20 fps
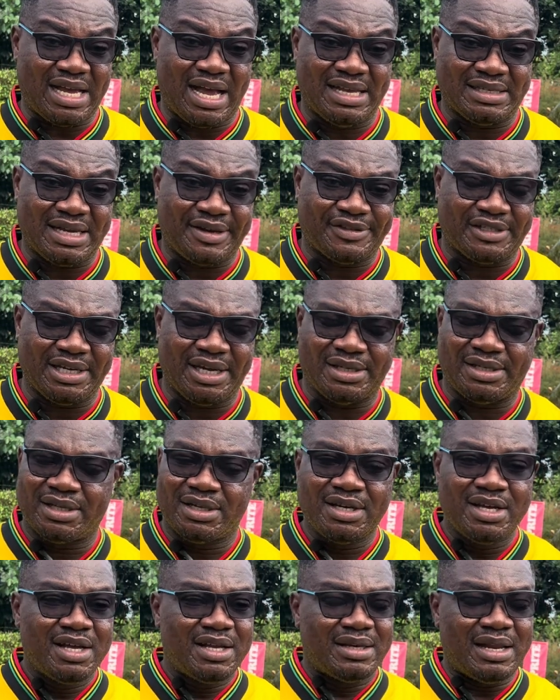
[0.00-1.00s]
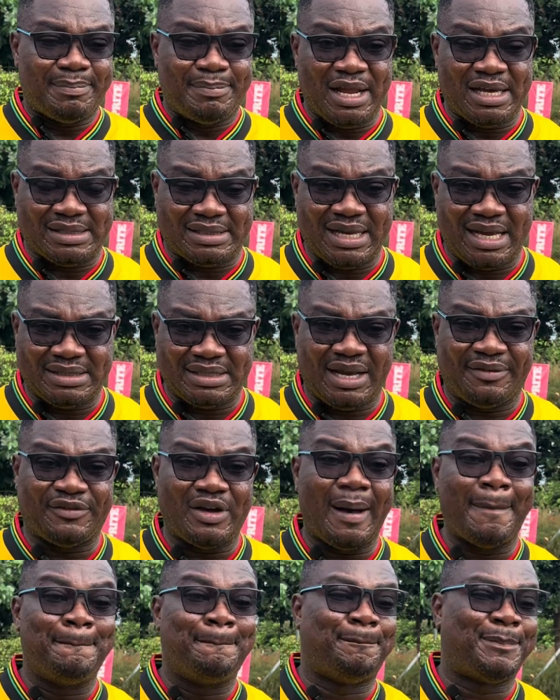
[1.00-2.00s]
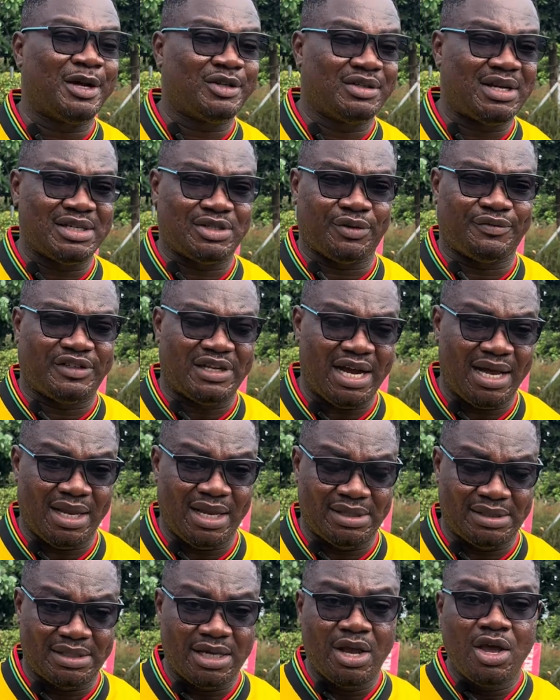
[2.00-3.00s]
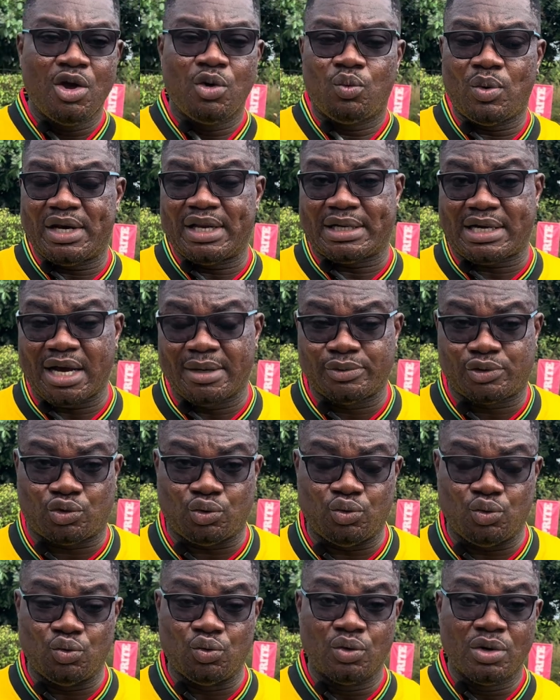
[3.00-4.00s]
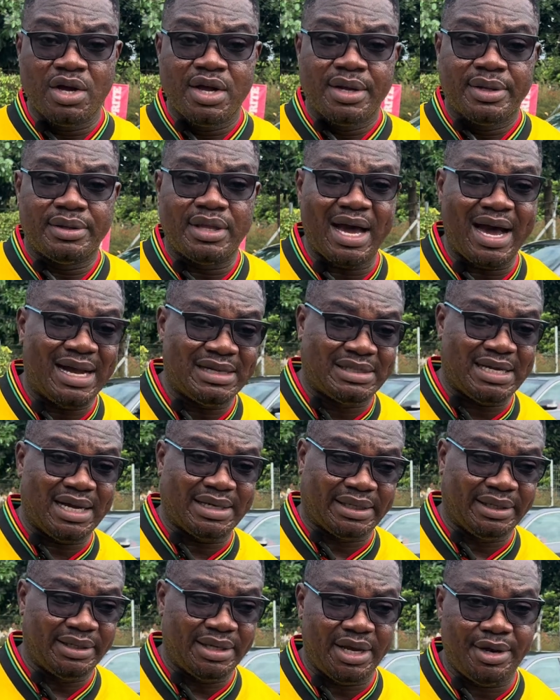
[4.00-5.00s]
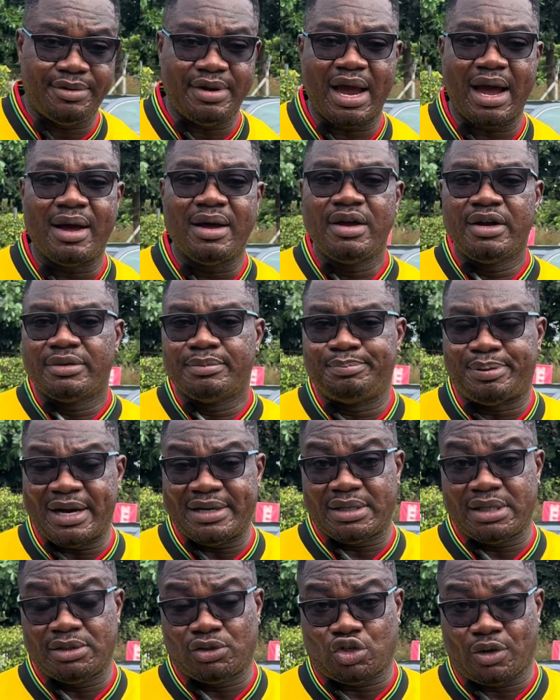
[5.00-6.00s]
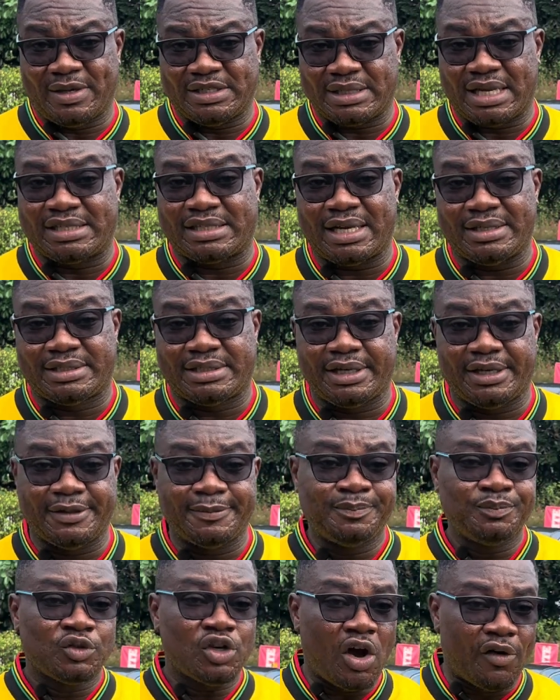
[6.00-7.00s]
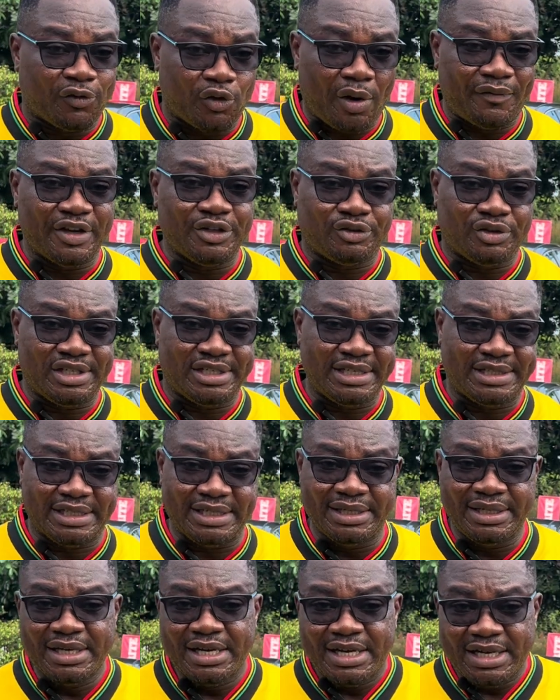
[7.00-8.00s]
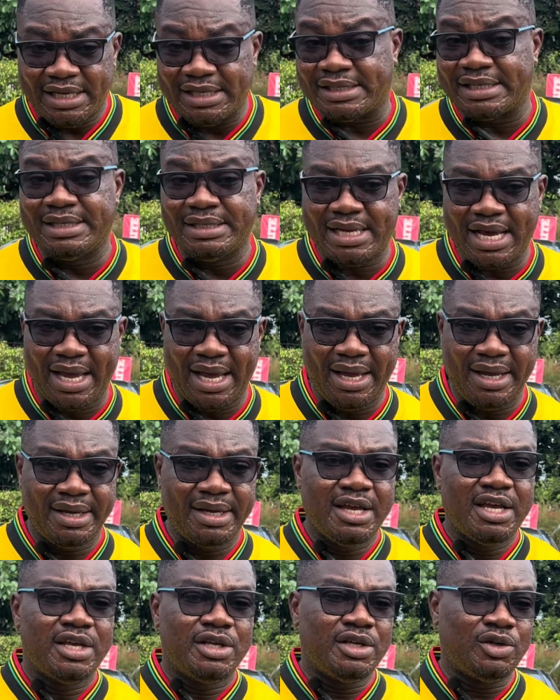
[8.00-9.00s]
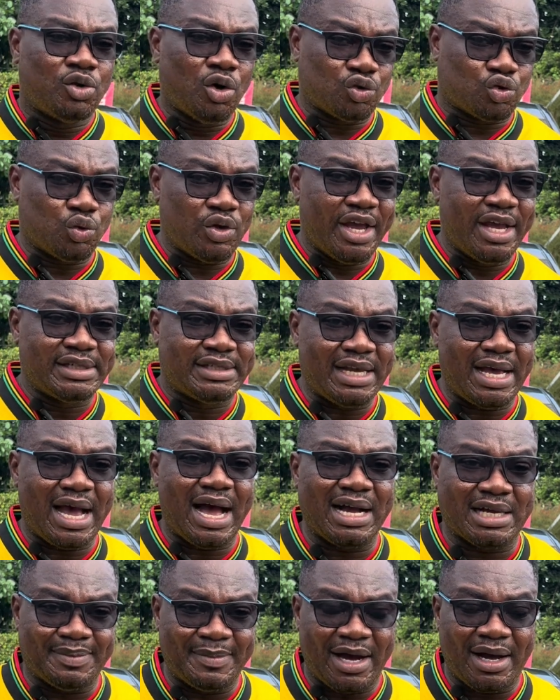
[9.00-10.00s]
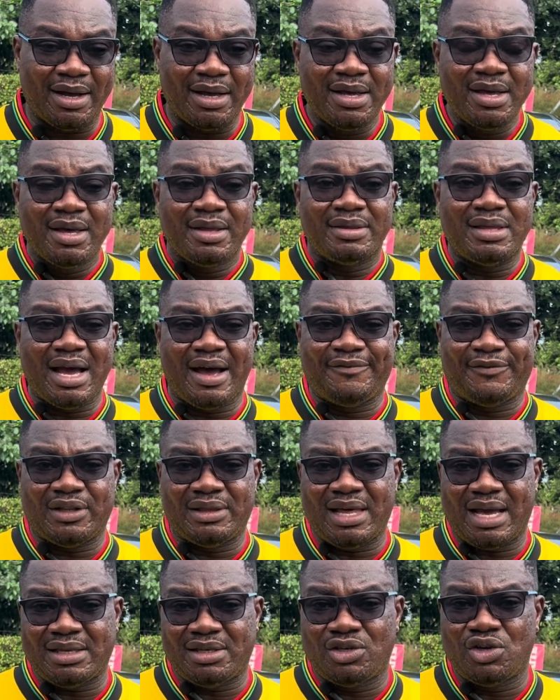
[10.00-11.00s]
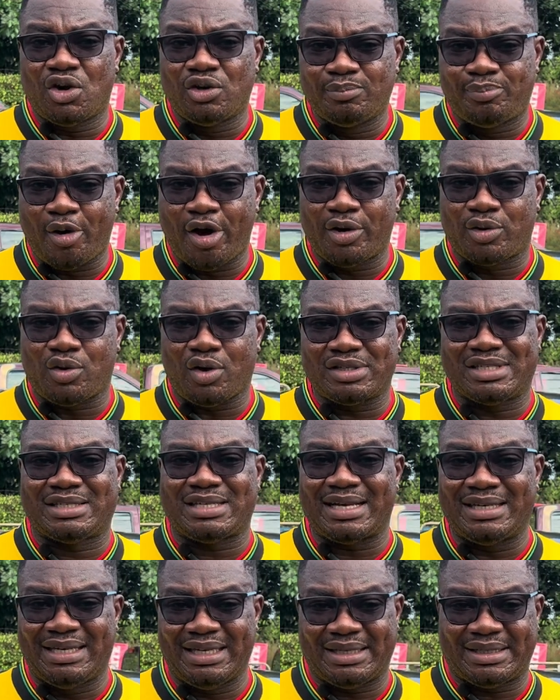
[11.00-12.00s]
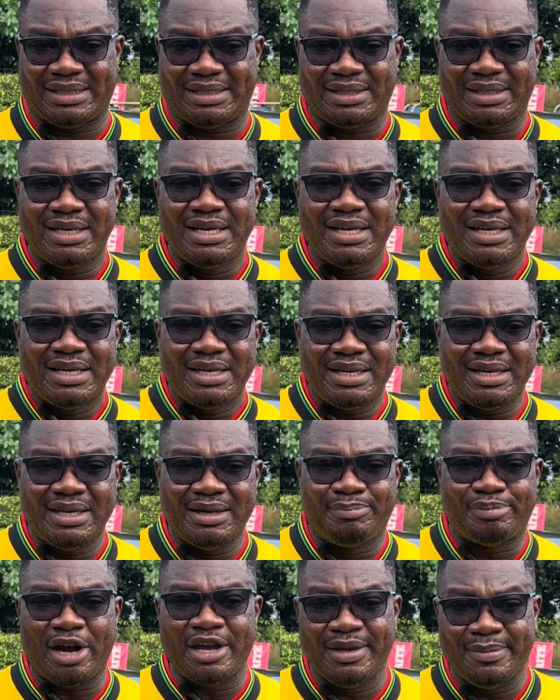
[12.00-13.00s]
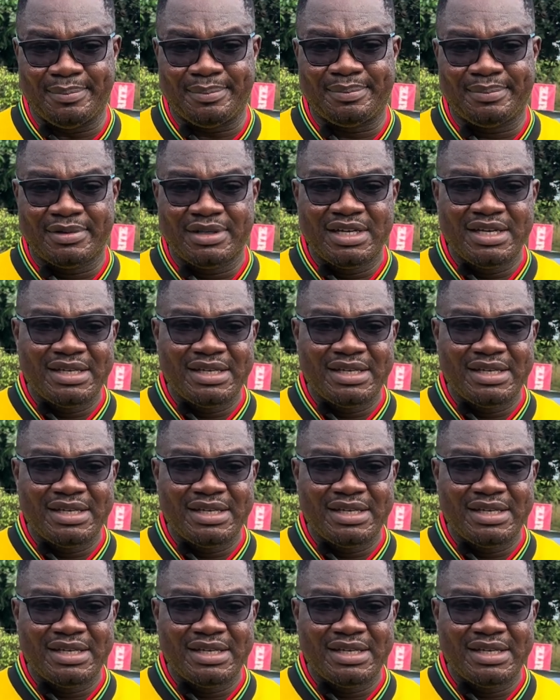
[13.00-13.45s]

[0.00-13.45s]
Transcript: As I've said, the Black Stars have abundance of talents when it comes to the attacking area. Brandon Thomas Asante of Coventry City is in there. You go to AZ Akma. They have that young boy called Sadiq Ibrahim,